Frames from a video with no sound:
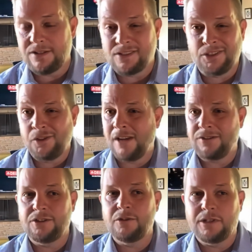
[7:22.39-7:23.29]
just like you
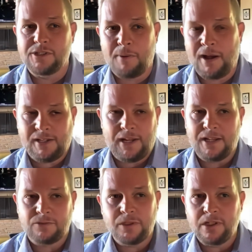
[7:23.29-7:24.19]
guys are doing this
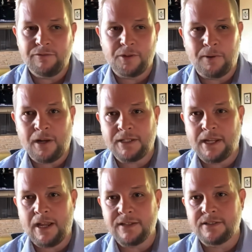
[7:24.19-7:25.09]
podcast. We love your
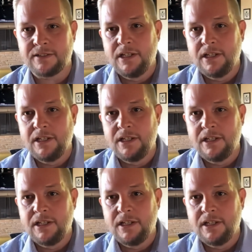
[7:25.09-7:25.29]
podcast.